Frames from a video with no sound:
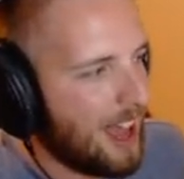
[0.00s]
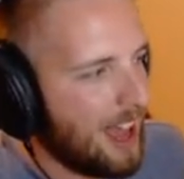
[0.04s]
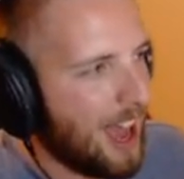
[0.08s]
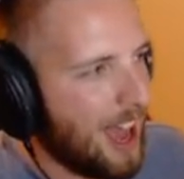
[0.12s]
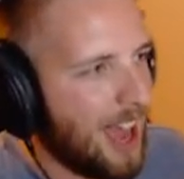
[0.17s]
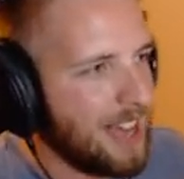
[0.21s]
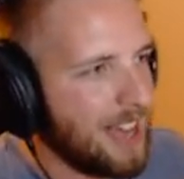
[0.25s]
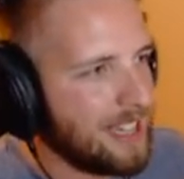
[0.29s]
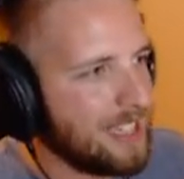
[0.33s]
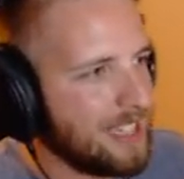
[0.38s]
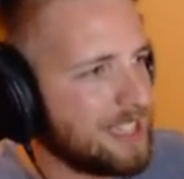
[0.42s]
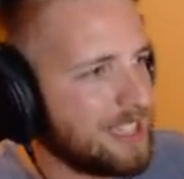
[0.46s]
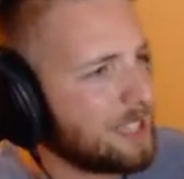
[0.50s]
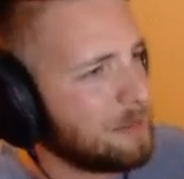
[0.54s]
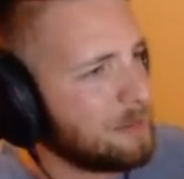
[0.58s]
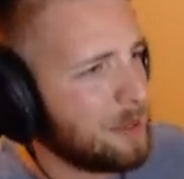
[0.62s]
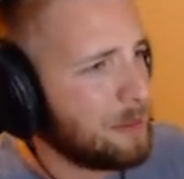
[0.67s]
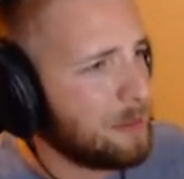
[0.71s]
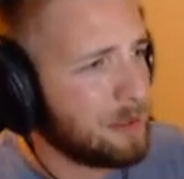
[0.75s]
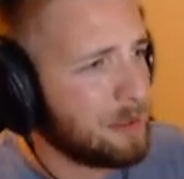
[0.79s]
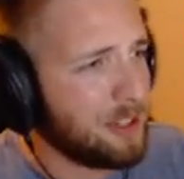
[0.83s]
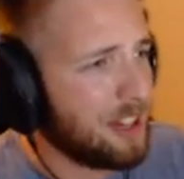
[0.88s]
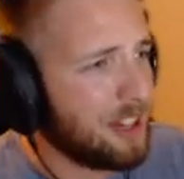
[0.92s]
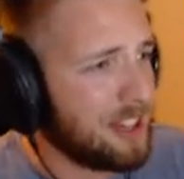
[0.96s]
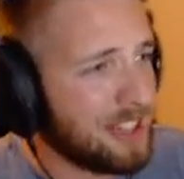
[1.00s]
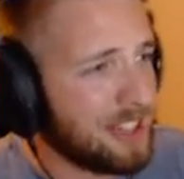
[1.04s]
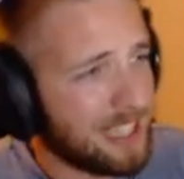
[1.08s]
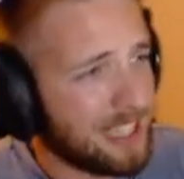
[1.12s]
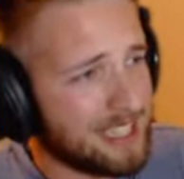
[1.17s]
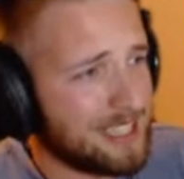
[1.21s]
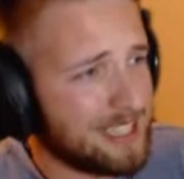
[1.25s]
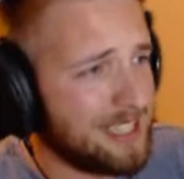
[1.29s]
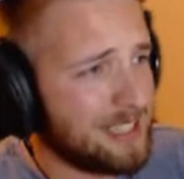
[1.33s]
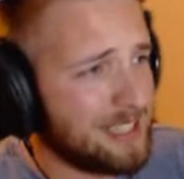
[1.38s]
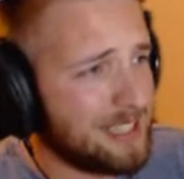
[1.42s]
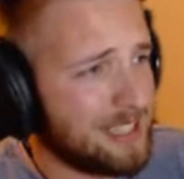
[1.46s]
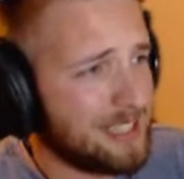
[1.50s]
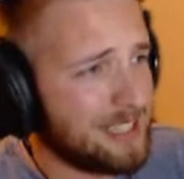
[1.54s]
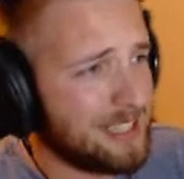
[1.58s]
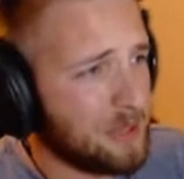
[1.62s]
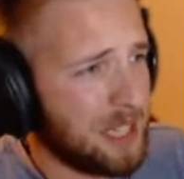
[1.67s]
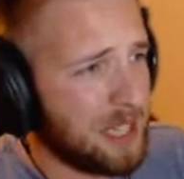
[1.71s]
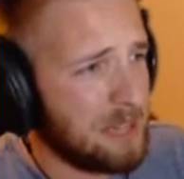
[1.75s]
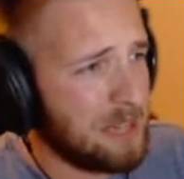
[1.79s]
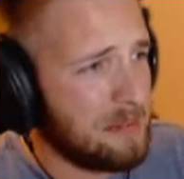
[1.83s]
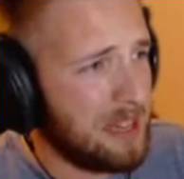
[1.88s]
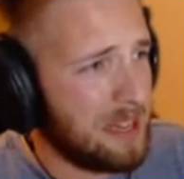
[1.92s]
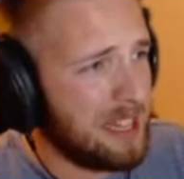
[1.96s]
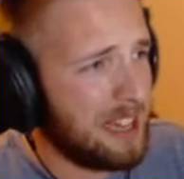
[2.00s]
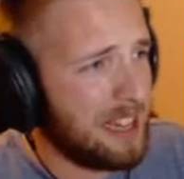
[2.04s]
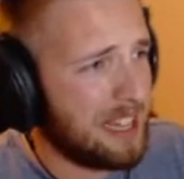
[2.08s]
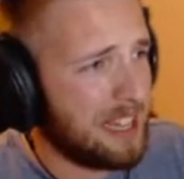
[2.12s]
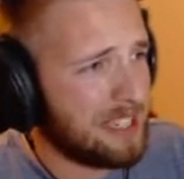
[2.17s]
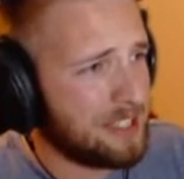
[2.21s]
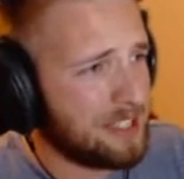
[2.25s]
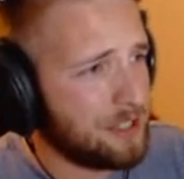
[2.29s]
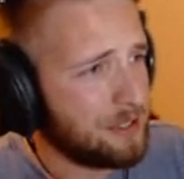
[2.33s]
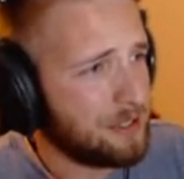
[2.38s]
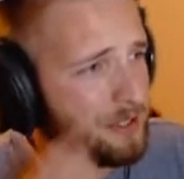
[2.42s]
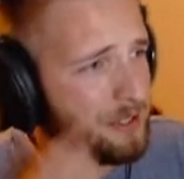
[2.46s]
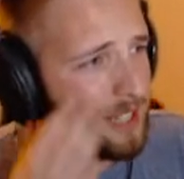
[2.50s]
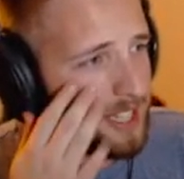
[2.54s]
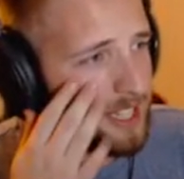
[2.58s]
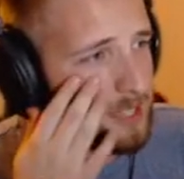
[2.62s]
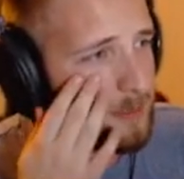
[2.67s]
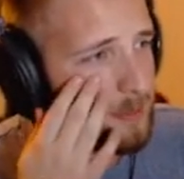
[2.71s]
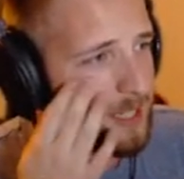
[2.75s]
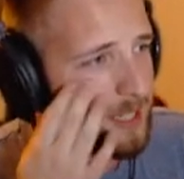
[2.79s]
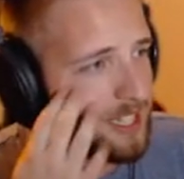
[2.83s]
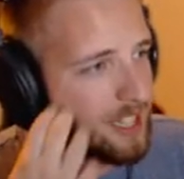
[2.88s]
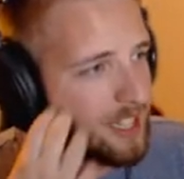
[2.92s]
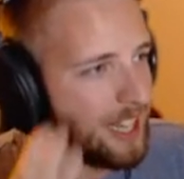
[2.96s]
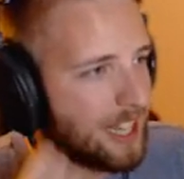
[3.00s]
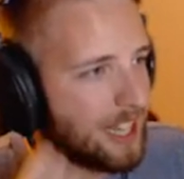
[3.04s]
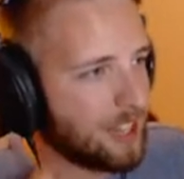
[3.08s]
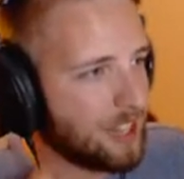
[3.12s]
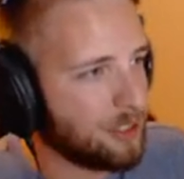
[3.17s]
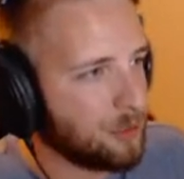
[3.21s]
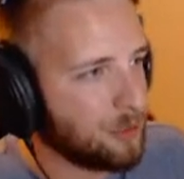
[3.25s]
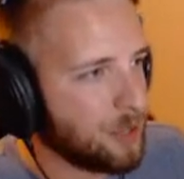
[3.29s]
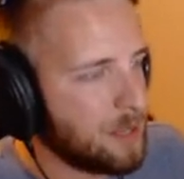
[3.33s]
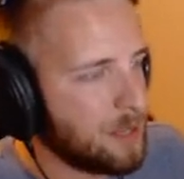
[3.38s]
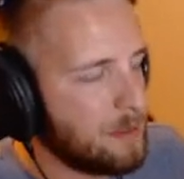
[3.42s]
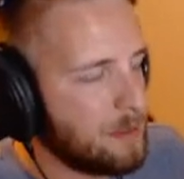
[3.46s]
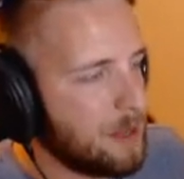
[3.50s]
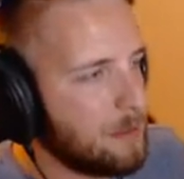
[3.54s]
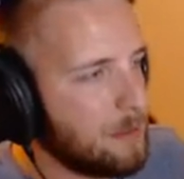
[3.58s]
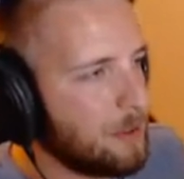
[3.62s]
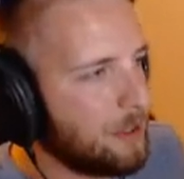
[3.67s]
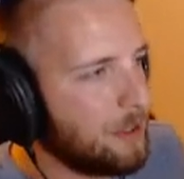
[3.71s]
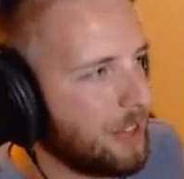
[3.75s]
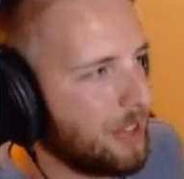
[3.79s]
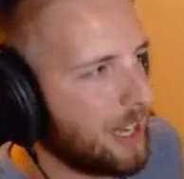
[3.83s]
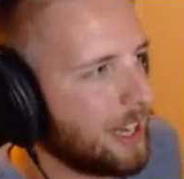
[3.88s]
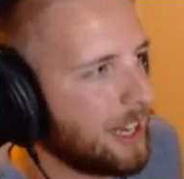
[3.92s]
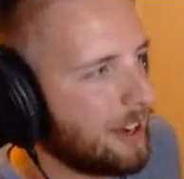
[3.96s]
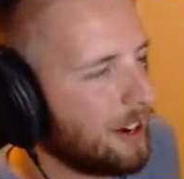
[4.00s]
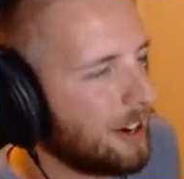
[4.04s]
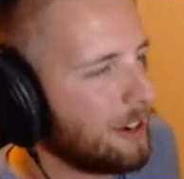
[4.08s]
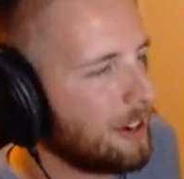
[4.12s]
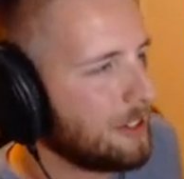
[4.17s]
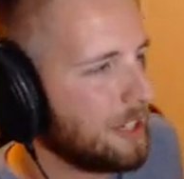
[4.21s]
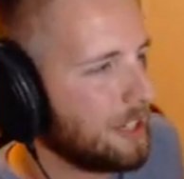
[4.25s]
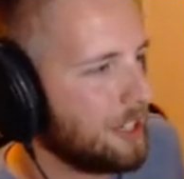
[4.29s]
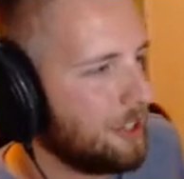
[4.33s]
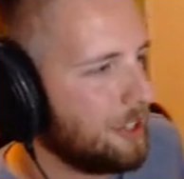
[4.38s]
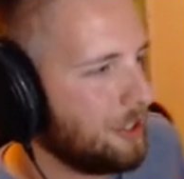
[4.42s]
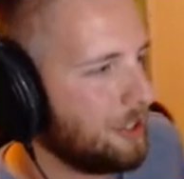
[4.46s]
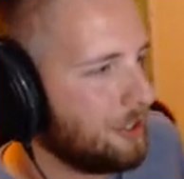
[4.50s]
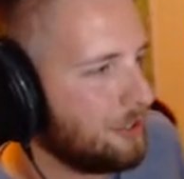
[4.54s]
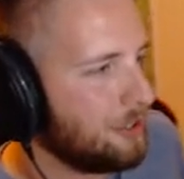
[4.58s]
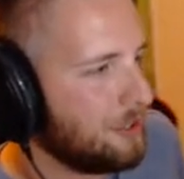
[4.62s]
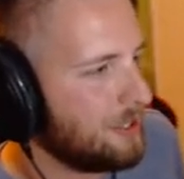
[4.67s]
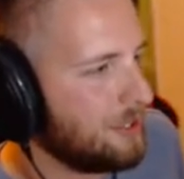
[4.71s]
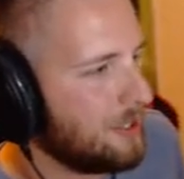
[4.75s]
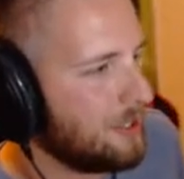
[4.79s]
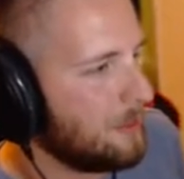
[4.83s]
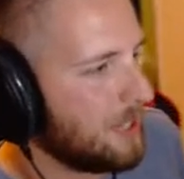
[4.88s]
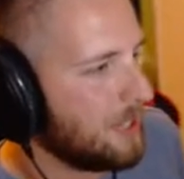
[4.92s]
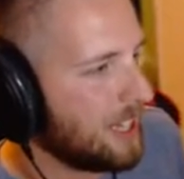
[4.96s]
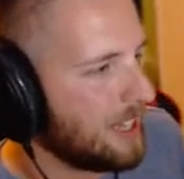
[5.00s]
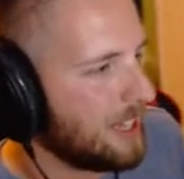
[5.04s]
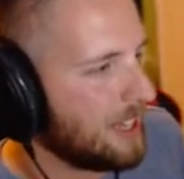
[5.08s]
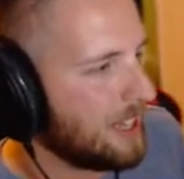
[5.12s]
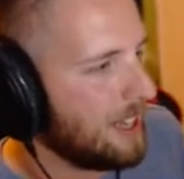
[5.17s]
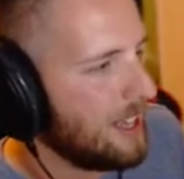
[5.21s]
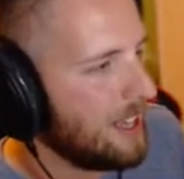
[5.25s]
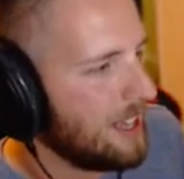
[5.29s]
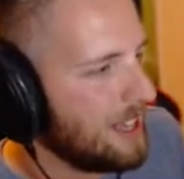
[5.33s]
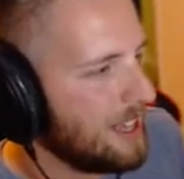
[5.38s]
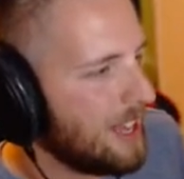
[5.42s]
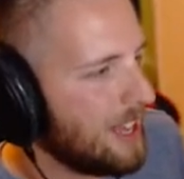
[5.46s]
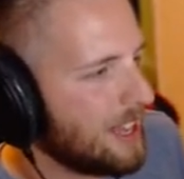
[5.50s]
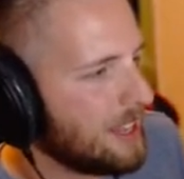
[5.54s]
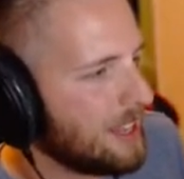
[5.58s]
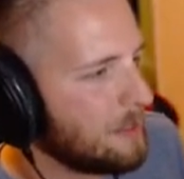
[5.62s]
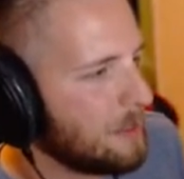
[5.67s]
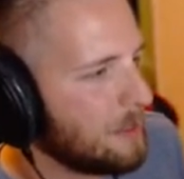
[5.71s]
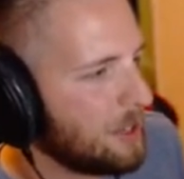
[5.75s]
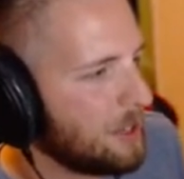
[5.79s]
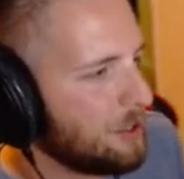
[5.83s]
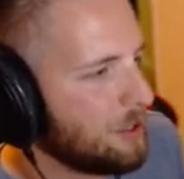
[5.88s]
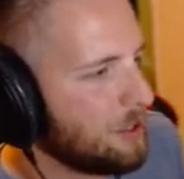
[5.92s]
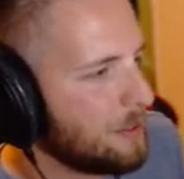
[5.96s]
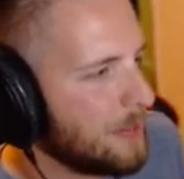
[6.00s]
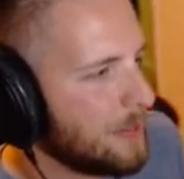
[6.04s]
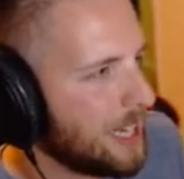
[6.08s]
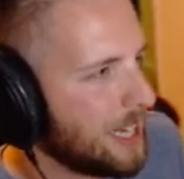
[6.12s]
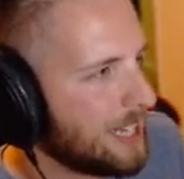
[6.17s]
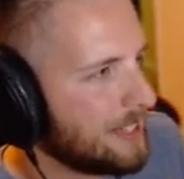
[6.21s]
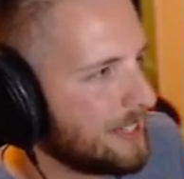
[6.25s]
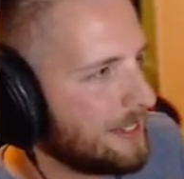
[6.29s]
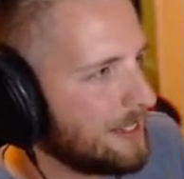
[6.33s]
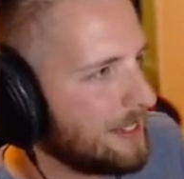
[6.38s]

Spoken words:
I need some people on this. Would anybody like to? And I expected like 3 people that I already knew to be like, yeah, that'd be cool, man.